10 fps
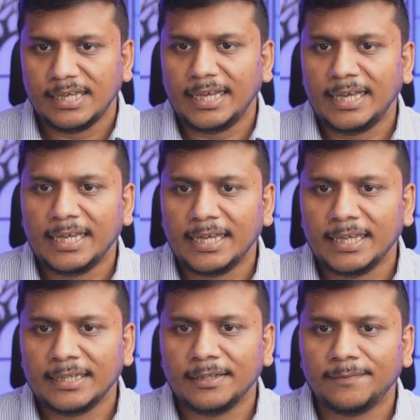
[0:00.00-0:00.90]

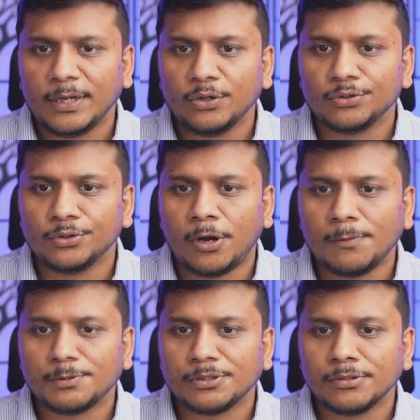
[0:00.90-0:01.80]
and if I go to
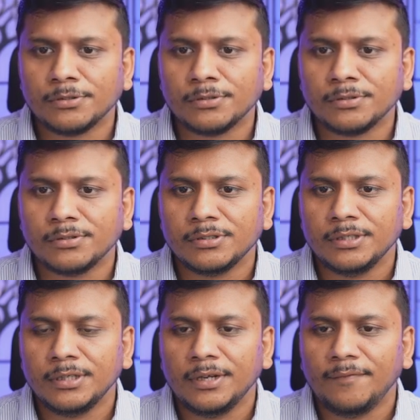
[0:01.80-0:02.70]
option
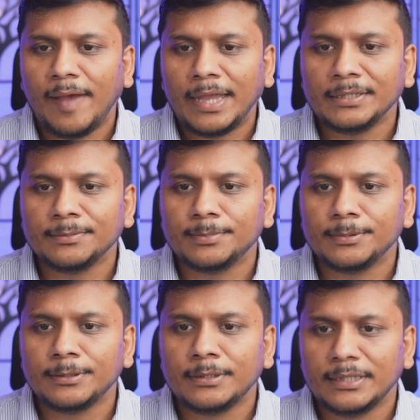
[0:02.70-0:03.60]

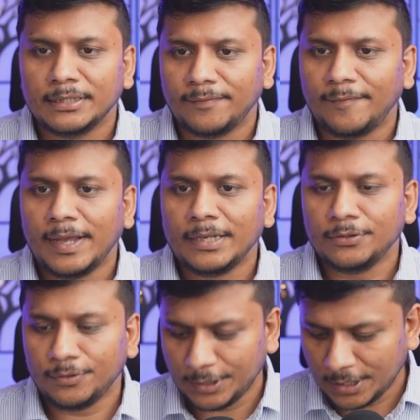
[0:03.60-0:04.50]
variable and the
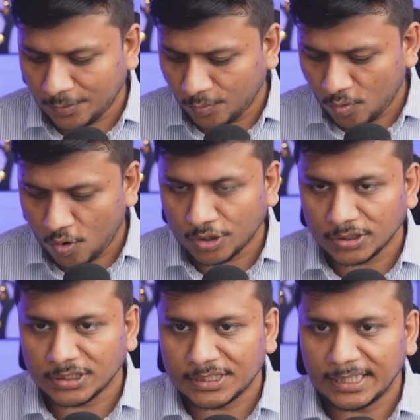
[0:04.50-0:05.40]
value here
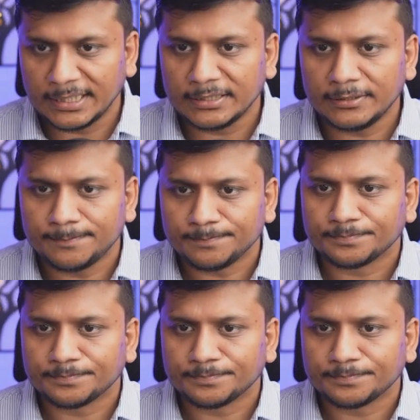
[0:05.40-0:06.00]
was 10